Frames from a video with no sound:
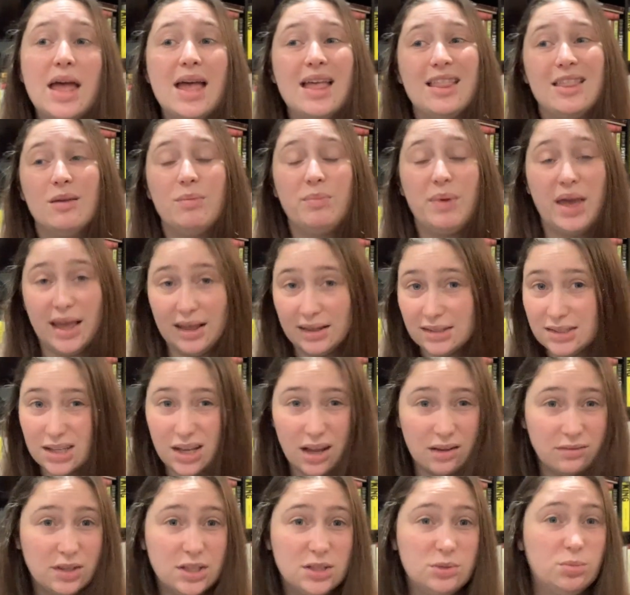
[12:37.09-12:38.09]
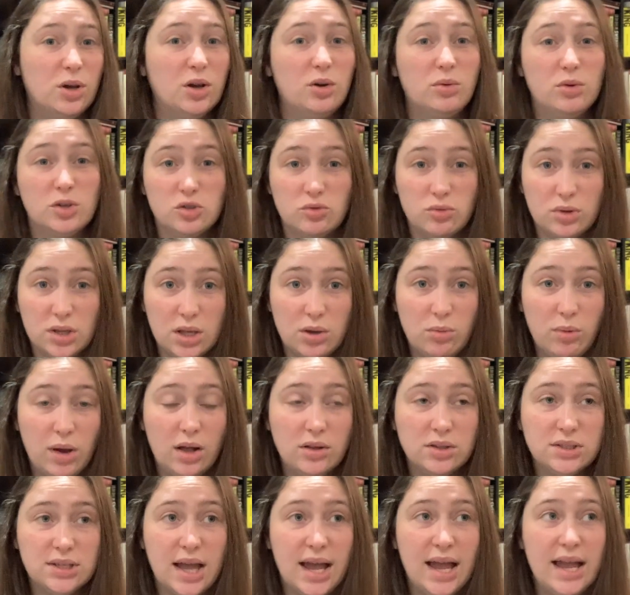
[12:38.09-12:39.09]
The pacing of this book was really well
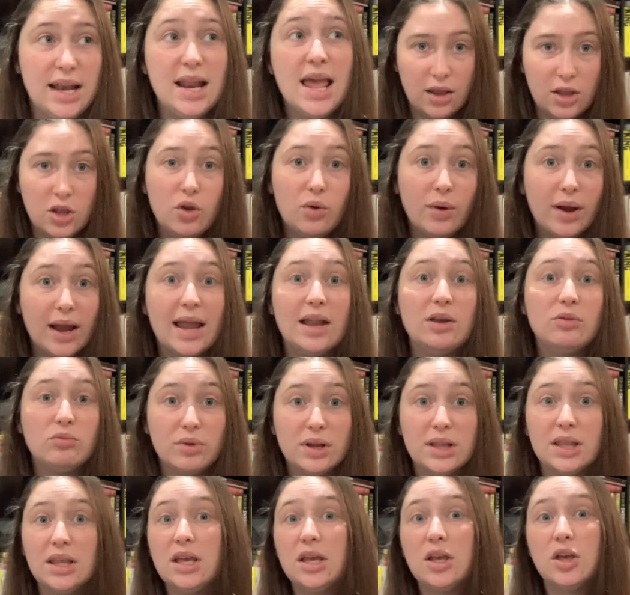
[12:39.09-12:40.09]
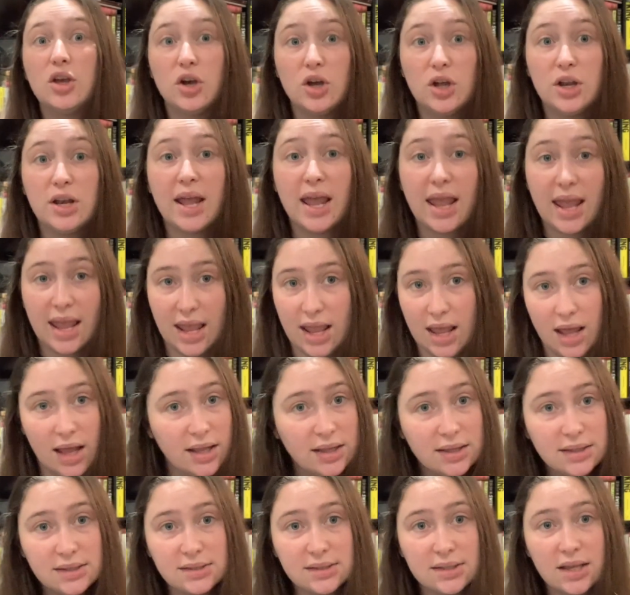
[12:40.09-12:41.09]
done. You are in really good
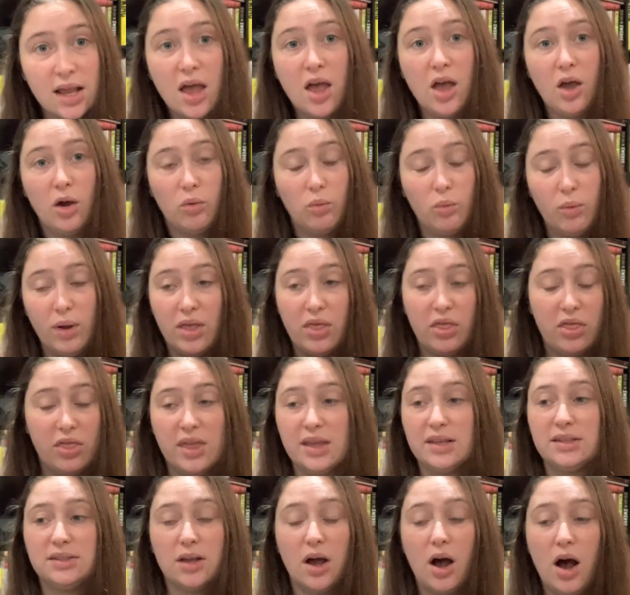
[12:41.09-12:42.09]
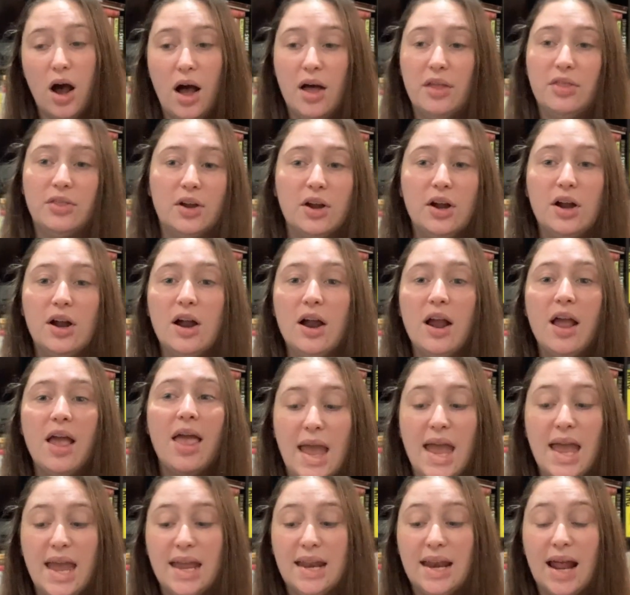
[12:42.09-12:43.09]
hands with this author,
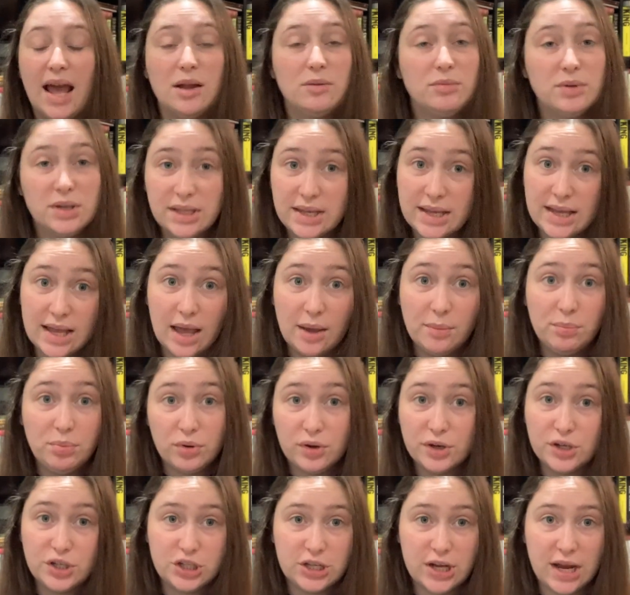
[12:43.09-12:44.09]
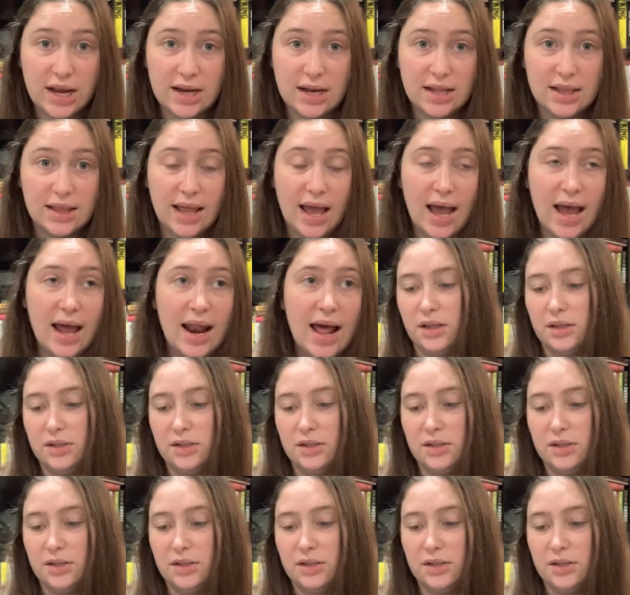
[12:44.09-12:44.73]
and I really appreciated that.